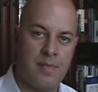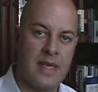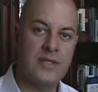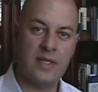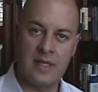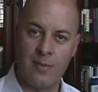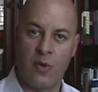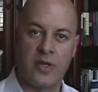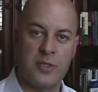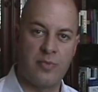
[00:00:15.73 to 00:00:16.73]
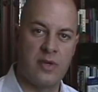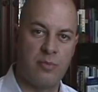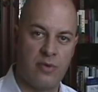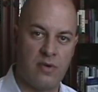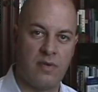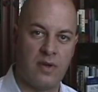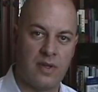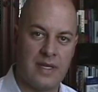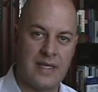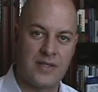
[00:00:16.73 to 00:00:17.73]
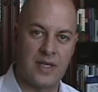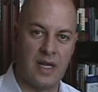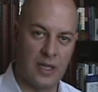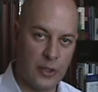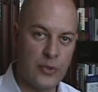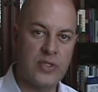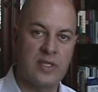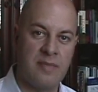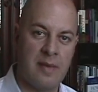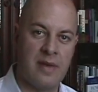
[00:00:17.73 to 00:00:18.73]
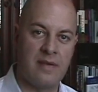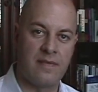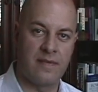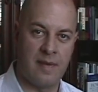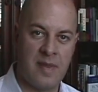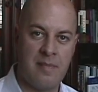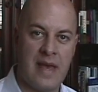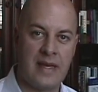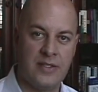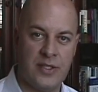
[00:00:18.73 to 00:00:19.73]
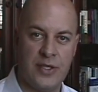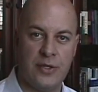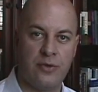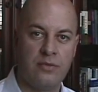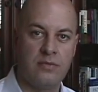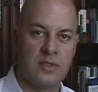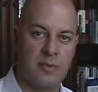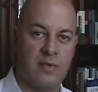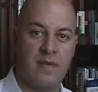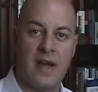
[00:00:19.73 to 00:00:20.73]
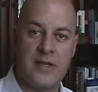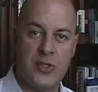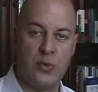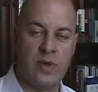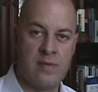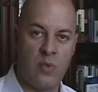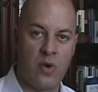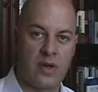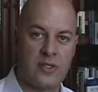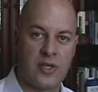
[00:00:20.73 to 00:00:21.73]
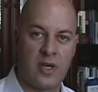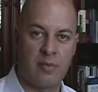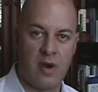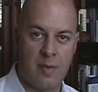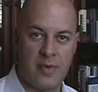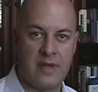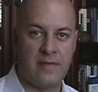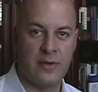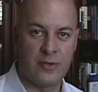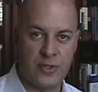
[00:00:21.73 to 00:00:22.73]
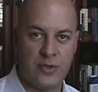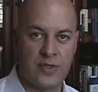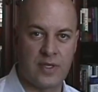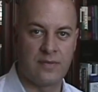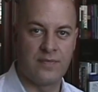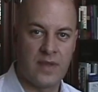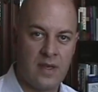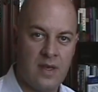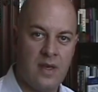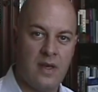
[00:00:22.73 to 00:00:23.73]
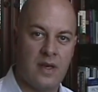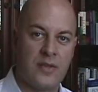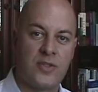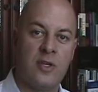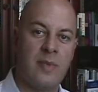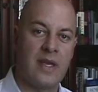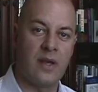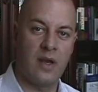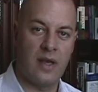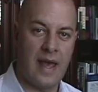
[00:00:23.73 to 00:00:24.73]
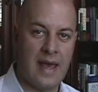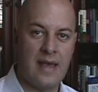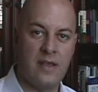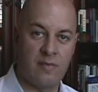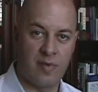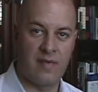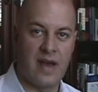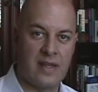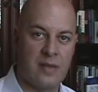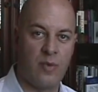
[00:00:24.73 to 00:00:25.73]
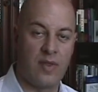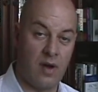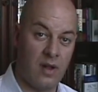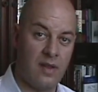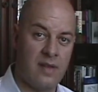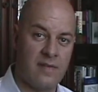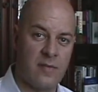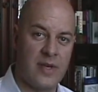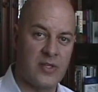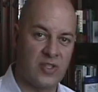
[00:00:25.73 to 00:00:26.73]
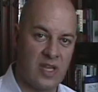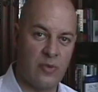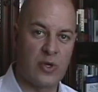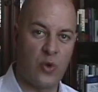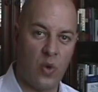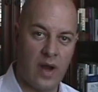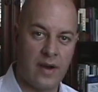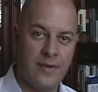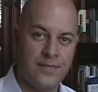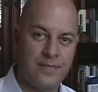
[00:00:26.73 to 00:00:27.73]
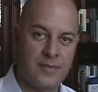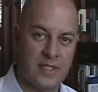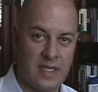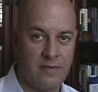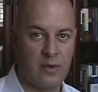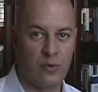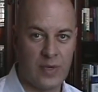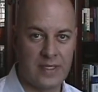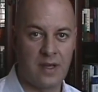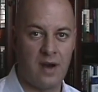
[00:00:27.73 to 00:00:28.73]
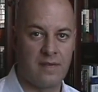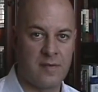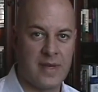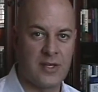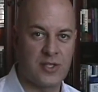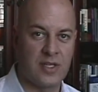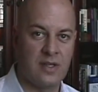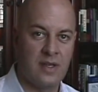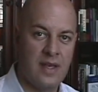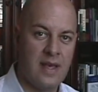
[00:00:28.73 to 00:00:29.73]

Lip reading: Basically, the mortgage pre-approval is a loose commitment from the bank to you to provide you with a mortgage on a property of your choosing, assuming A, you've provided them with all of the information they require to give you a written confirmation,